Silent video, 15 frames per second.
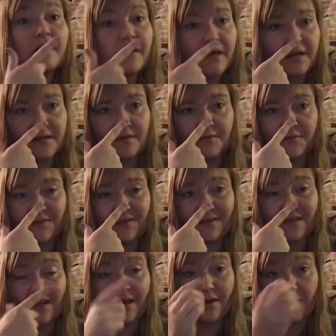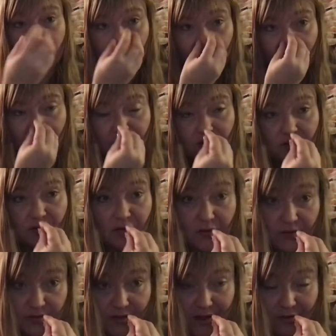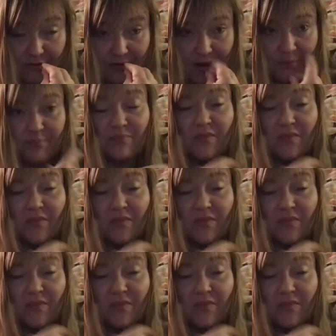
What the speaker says: And you'll feel the air coming out your nose now, right?